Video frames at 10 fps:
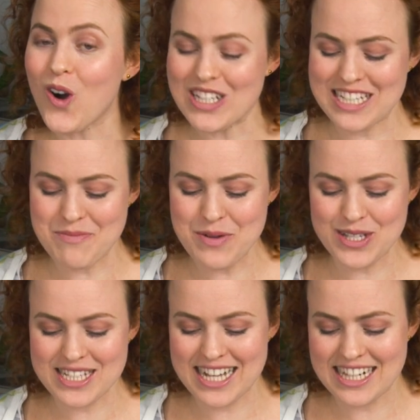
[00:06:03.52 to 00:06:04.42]
goals and
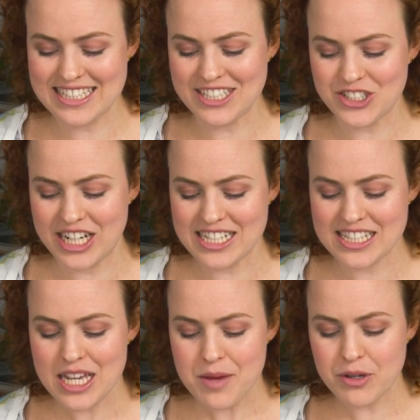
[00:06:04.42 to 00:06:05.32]
personality
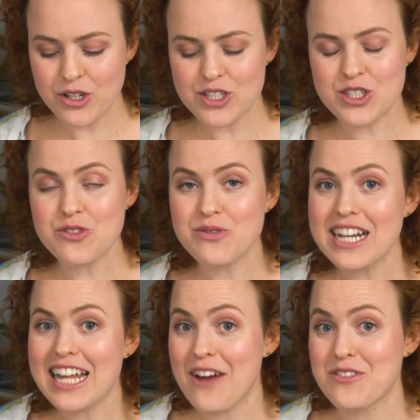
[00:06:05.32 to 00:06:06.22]
traits because you
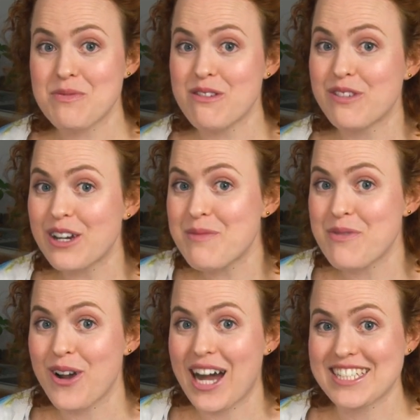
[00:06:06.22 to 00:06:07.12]
really have to be very
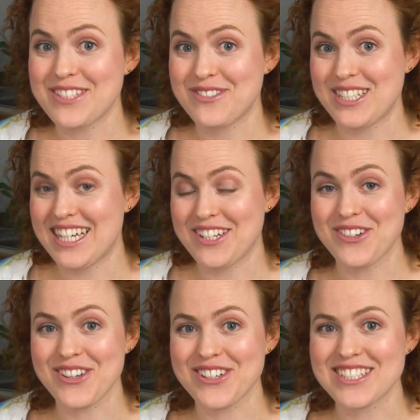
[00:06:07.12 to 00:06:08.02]
proactive to get
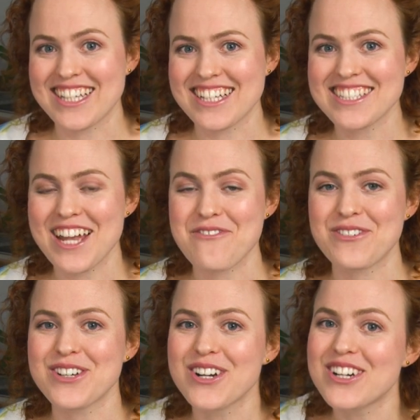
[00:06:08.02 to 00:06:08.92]
all those things if
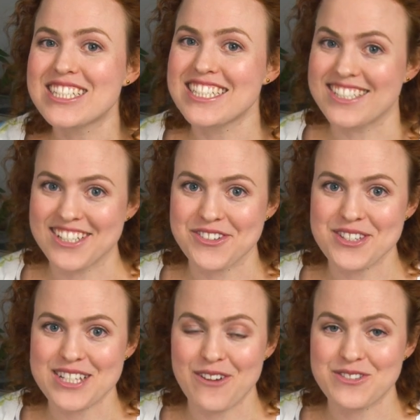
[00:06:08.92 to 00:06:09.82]
you're teaching
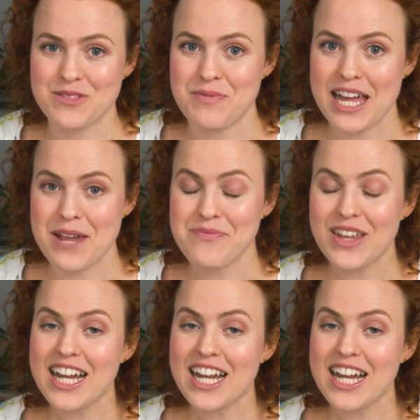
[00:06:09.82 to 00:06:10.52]
yourself to play.